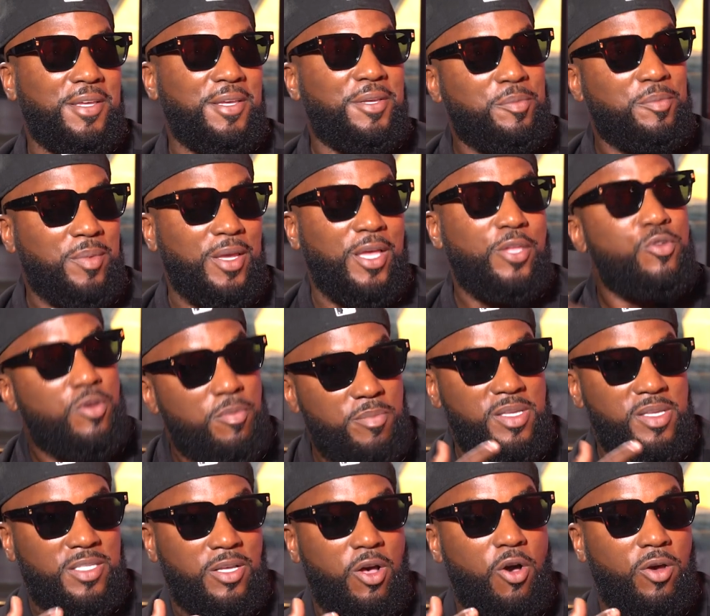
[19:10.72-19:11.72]
Right. I mean, you could
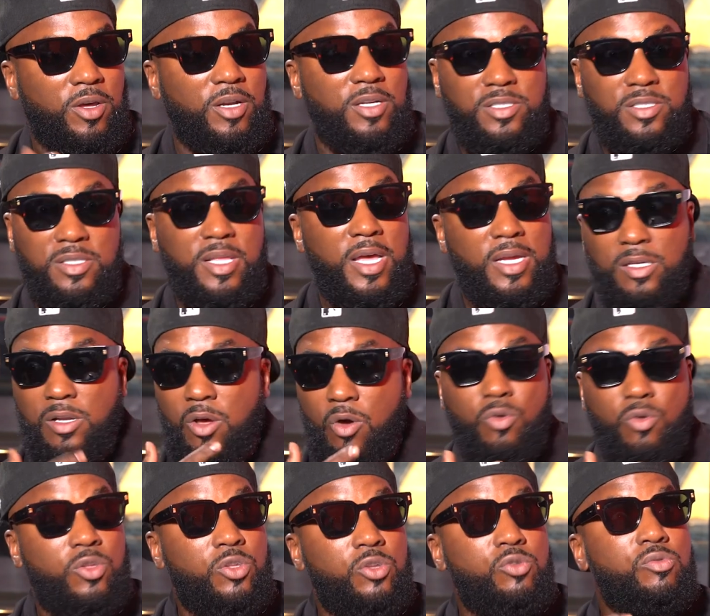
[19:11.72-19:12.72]
be talking. It's like
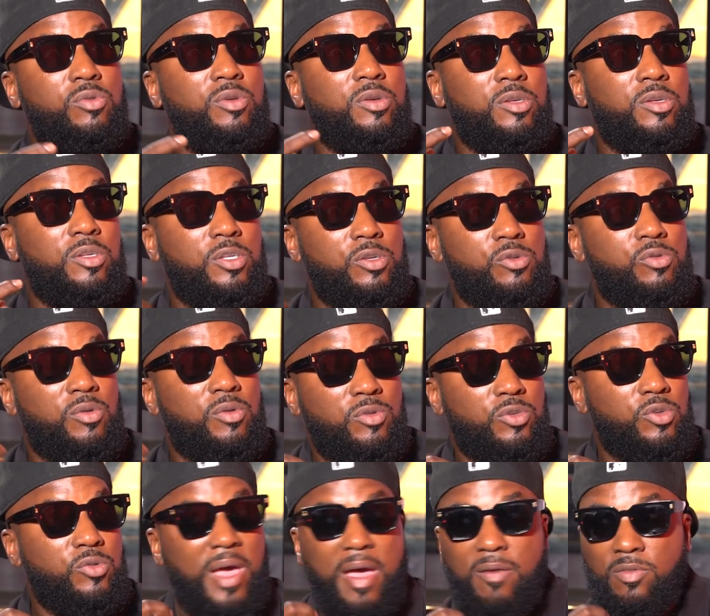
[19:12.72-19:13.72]
no, you you
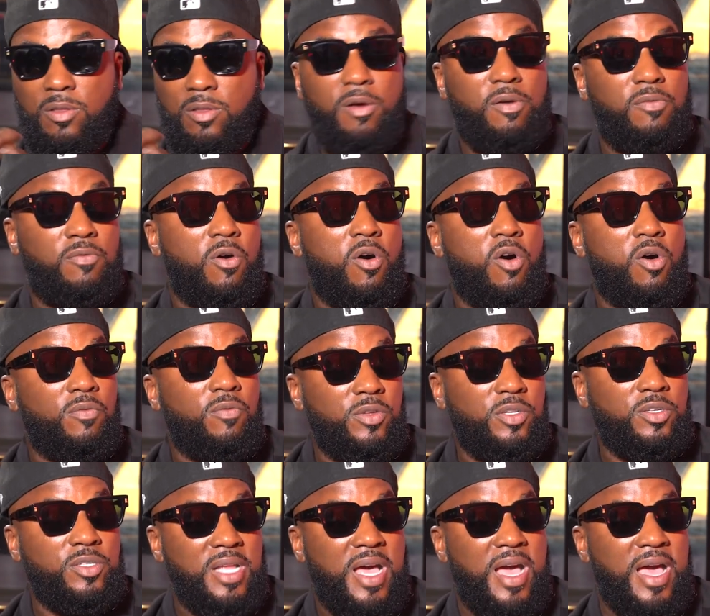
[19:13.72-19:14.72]
you have to evolve or
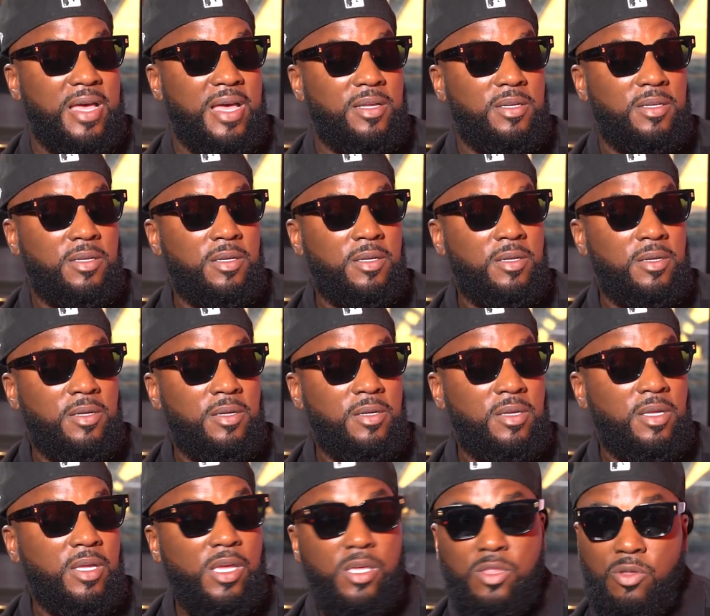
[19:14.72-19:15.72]
you die.
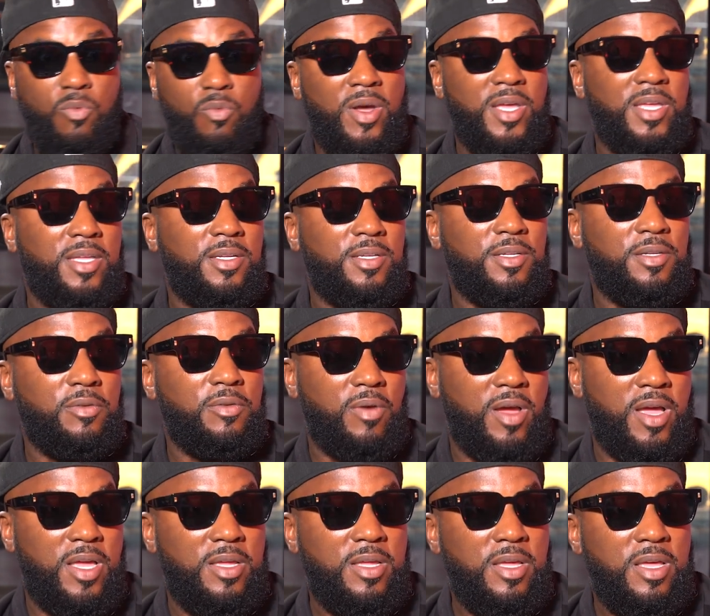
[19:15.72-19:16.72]
Yeah. Either way,
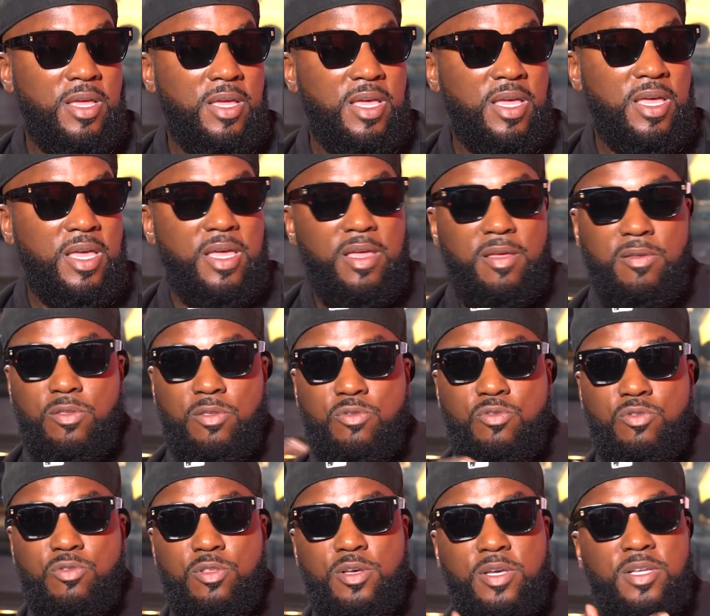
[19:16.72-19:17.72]
right? Yeah. And
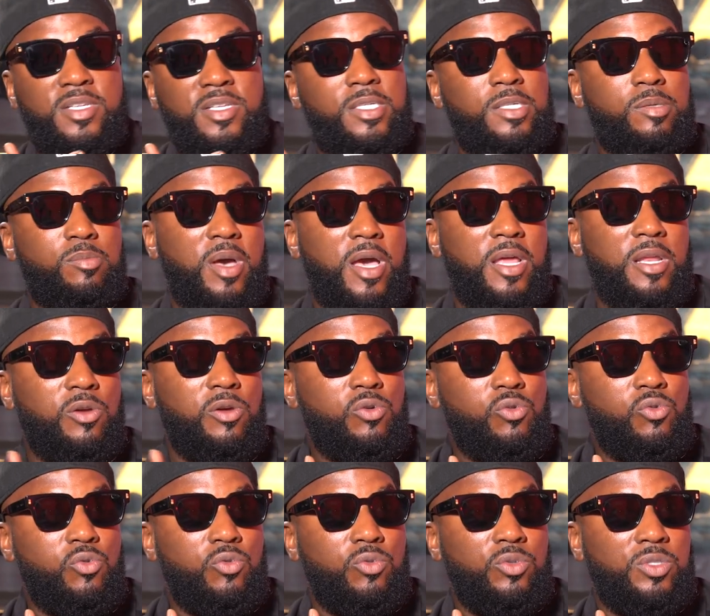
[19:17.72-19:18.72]
you looking at somebody
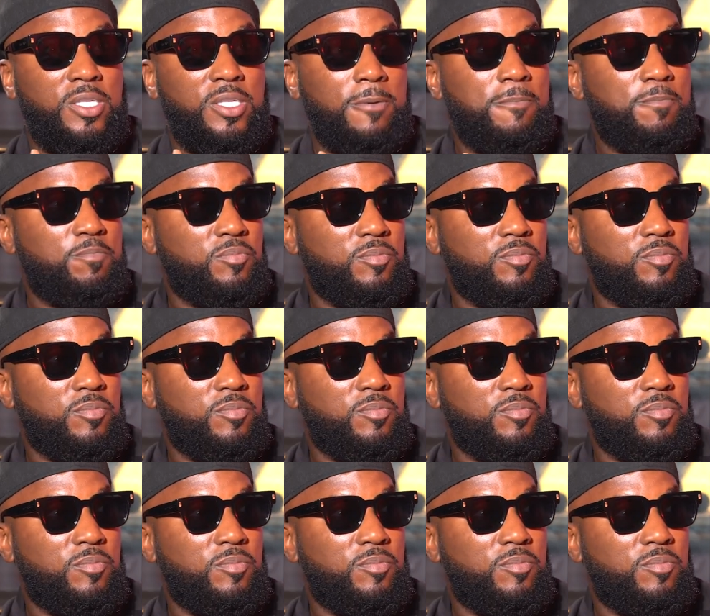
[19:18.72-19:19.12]
who's